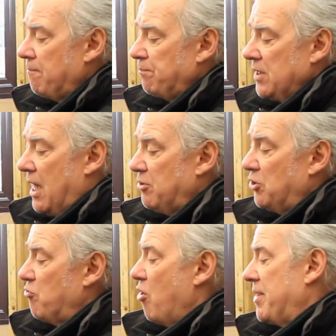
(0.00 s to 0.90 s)
So are you
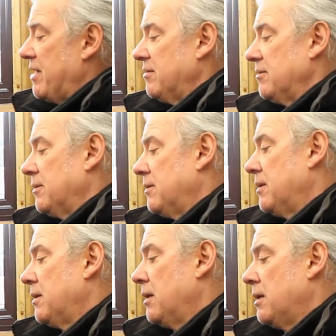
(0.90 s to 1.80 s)
going to
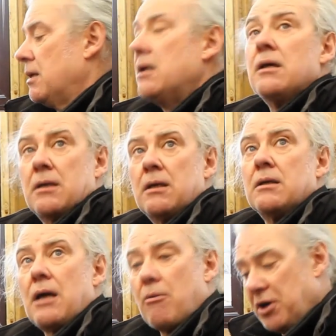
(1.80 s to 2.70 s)
take that to be proud coast?